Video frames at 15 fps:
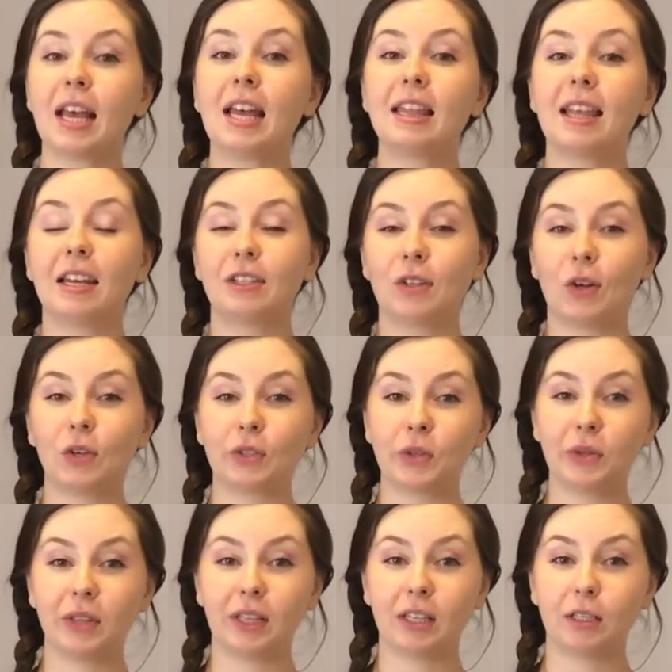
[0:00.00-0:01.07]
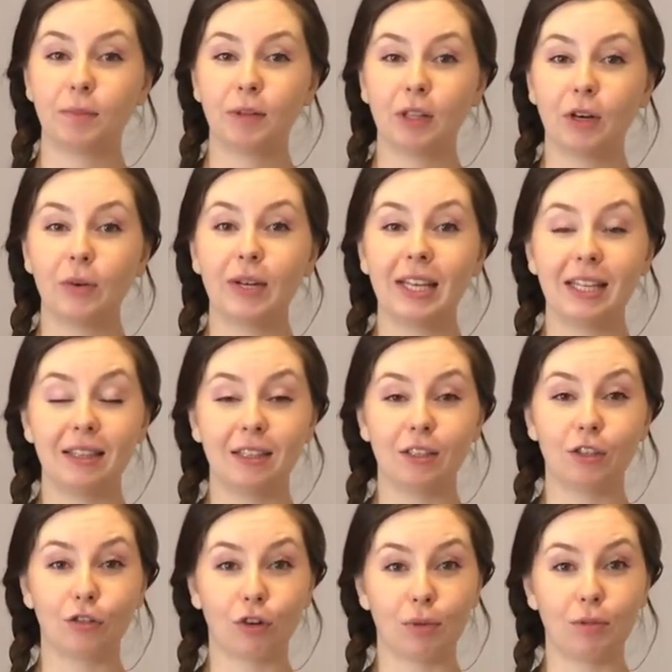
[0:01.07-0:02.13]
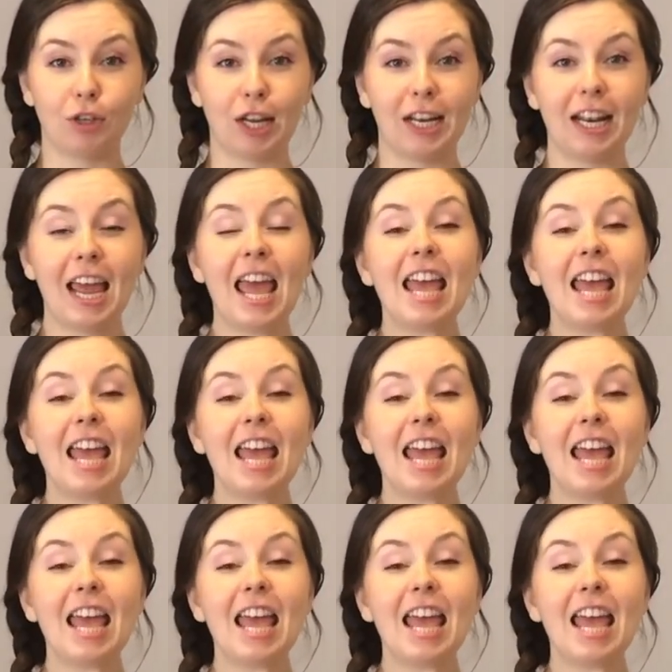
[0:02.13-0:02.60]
That is also linked below in the description.